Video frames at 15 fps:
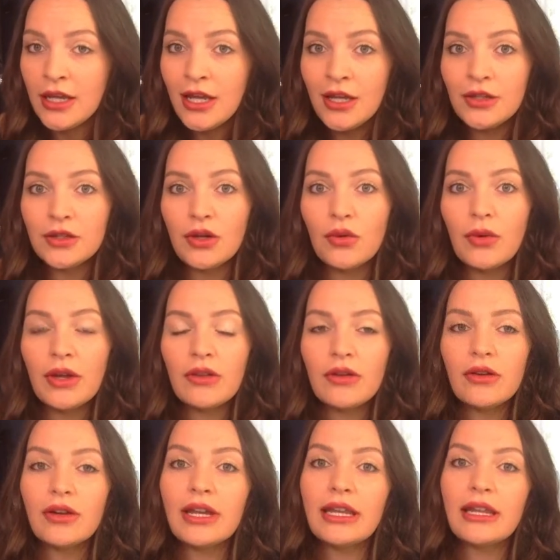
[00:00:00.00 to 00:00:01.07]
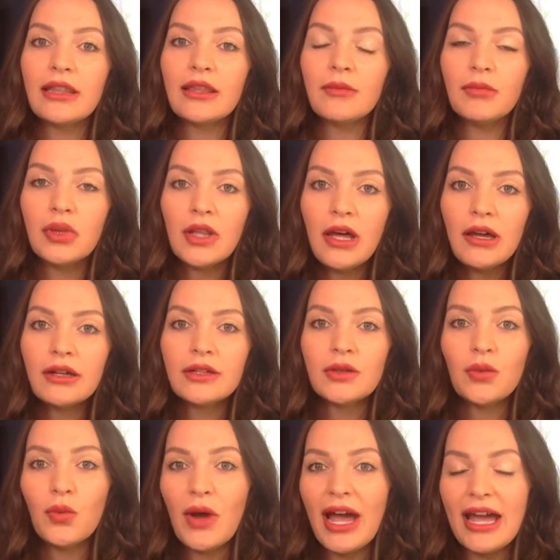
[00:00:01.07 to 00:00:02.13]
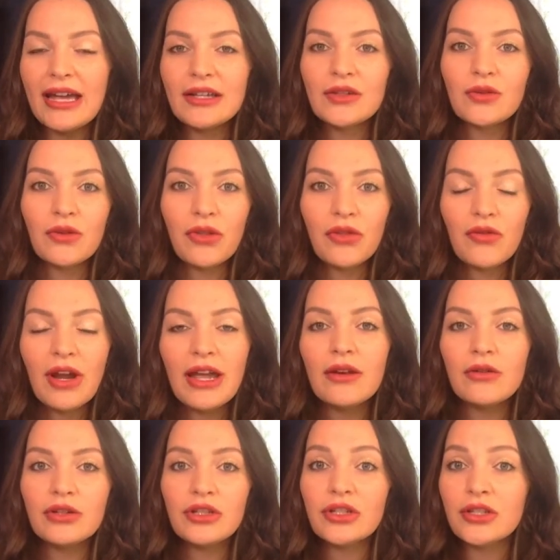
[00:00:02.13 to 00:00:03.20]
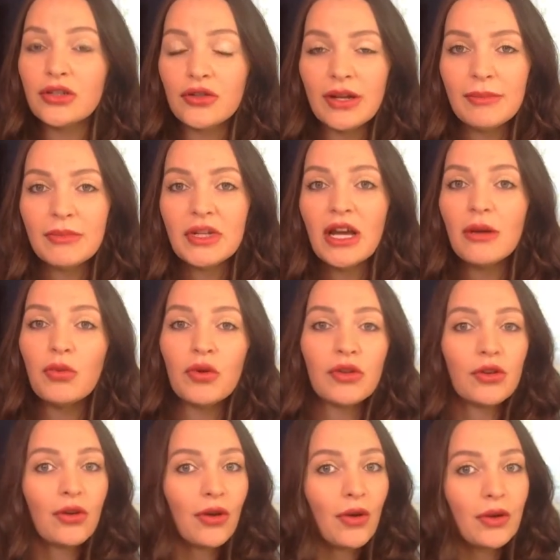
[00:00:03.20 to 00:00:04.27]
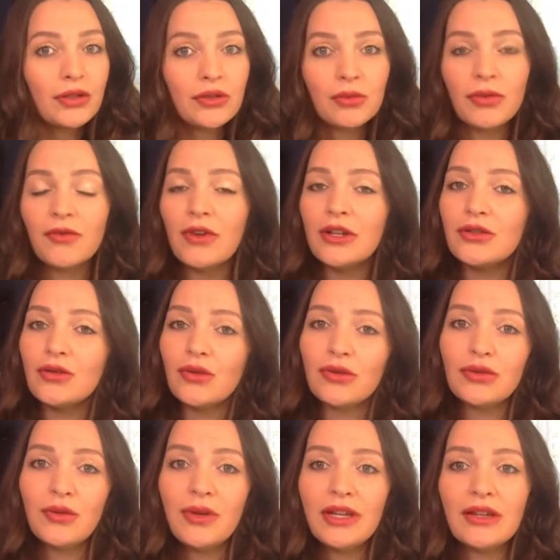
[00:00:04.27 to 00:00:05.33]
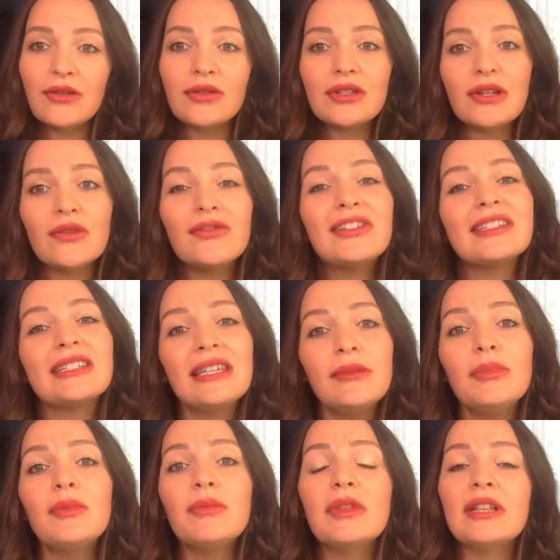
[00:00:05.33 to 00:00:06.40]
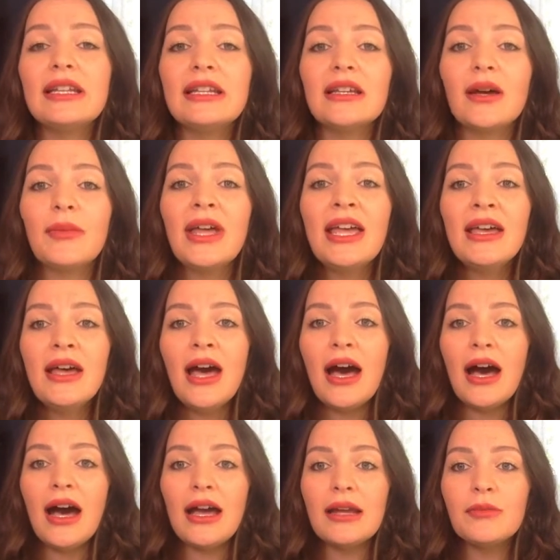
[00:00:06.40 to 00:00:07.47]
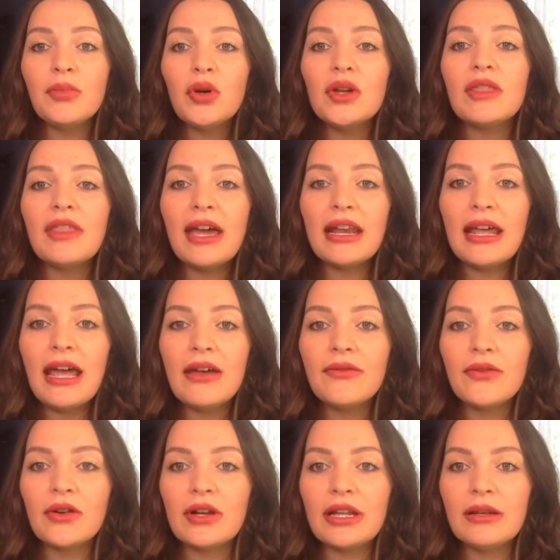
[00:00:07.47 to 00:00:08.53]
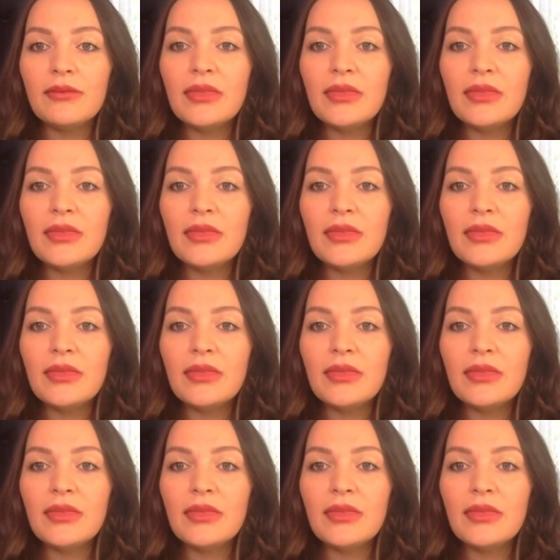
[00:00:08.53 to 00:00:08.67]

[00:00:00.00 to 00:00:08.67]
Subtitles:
So whether you're getting them plucked, waxed, or thread, or just trimmed up, whether you're going to a professional or doing it yourself, just keep them cleaned up and put that effort in.